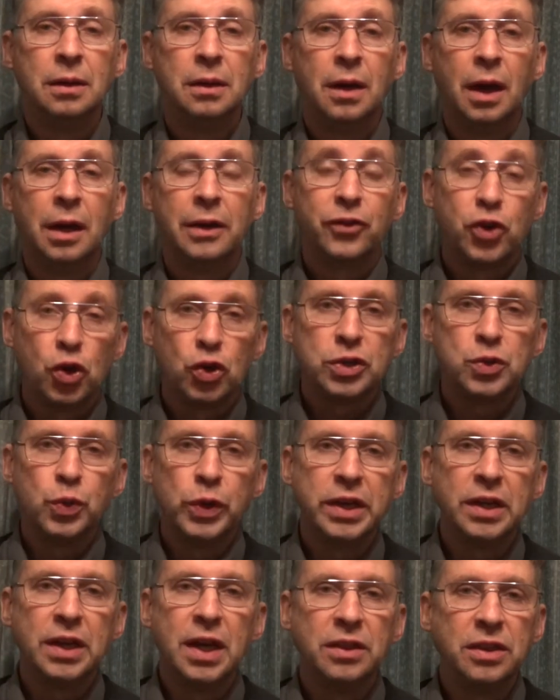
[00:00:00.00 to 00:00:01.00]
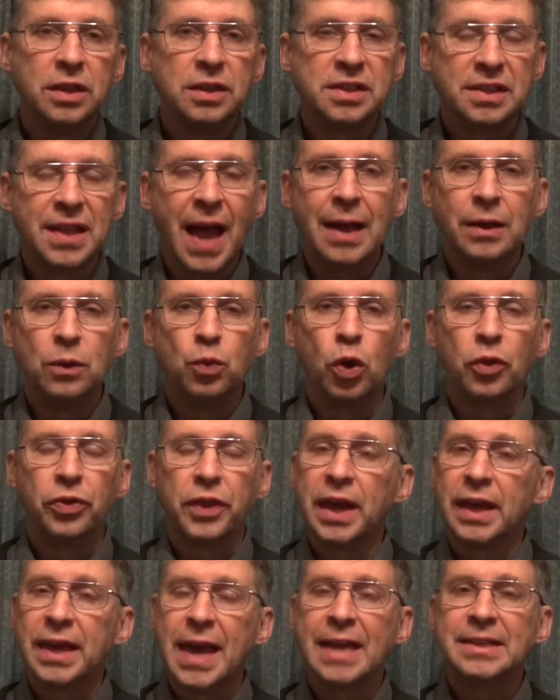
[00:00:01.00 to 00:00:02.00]
And of course we can understand what
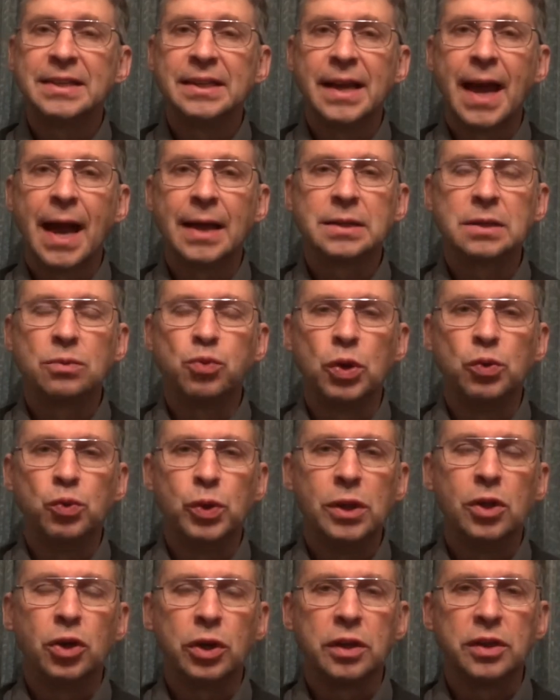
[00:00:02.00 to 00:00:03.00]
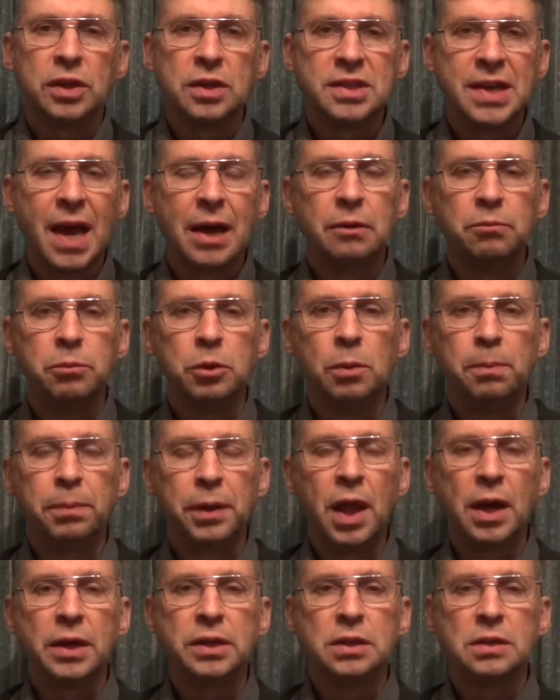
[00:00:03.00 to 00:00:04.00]
they're getting at when we look at the terrible
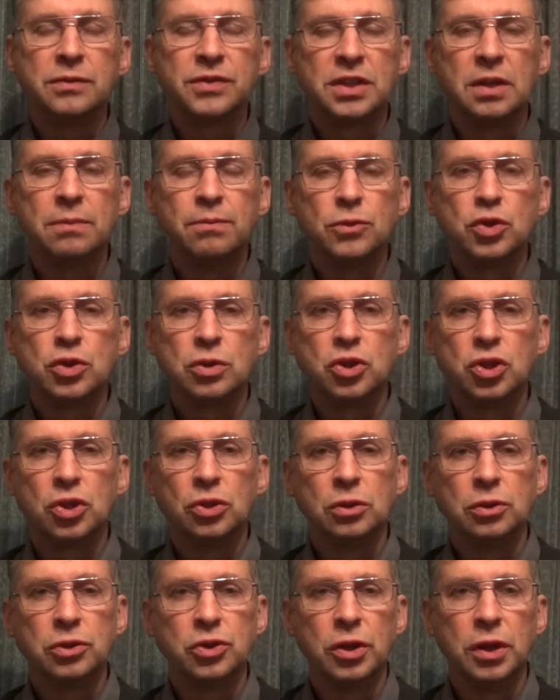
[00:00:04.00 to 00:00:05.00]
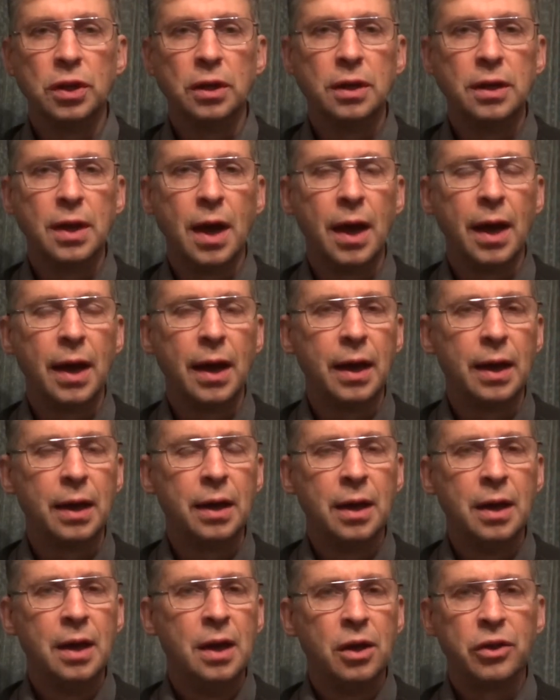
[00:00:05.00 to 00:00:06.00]
plight of some children
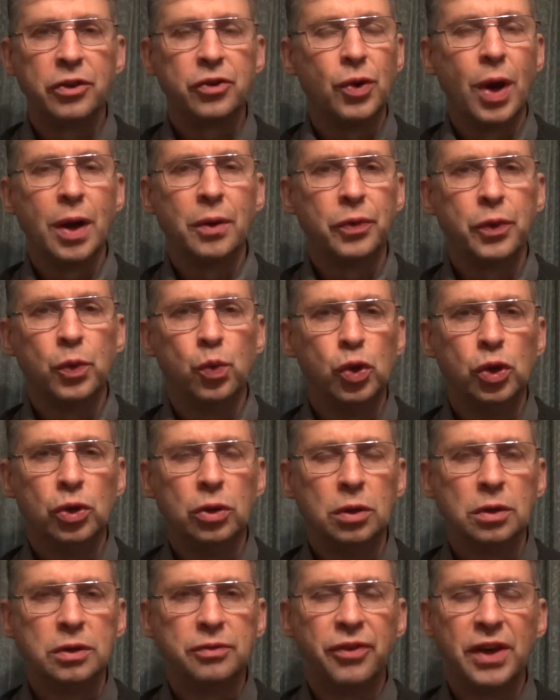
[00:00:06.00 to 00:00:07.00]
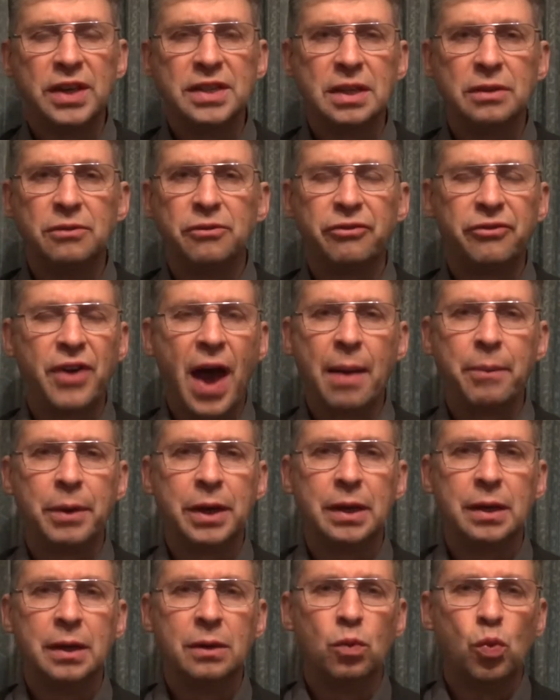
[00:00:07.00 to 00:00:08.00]
throughout the world facing
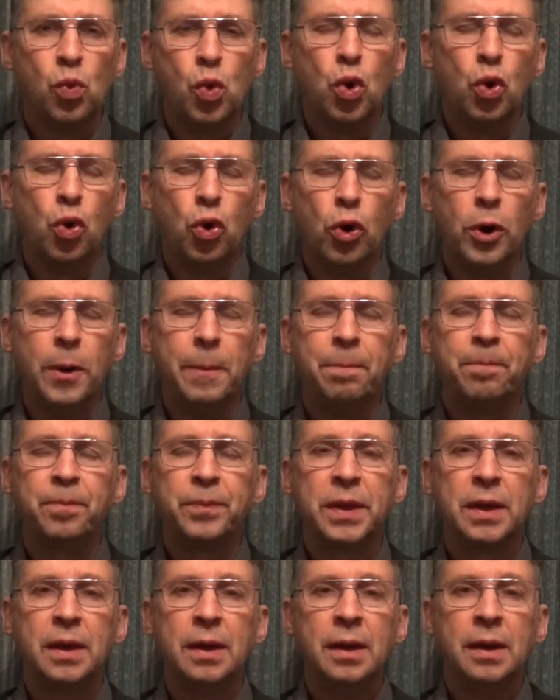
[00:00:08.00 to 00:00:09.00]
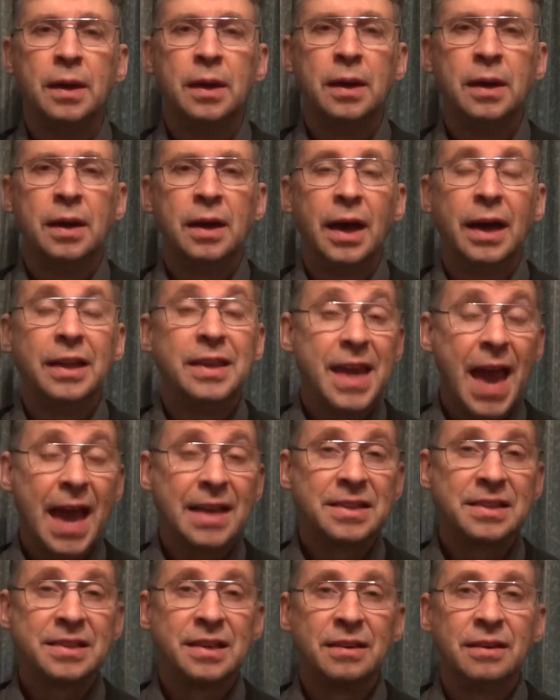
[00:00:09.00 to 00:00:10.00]
famine and war. And
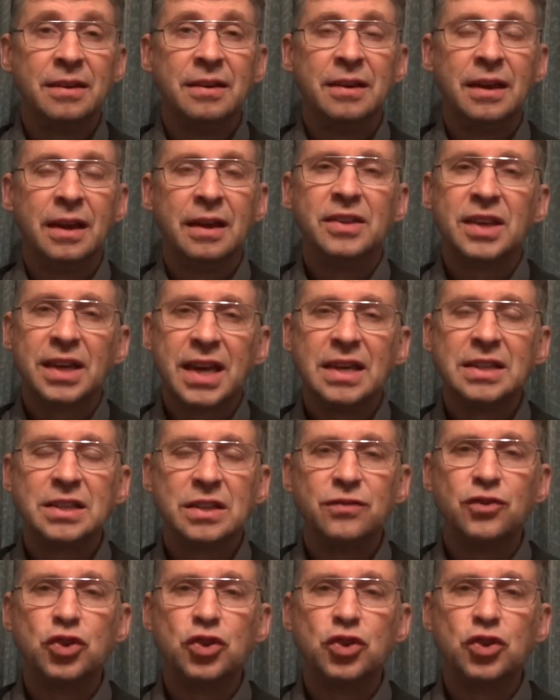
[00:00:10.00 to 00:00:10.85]
yet, in the case of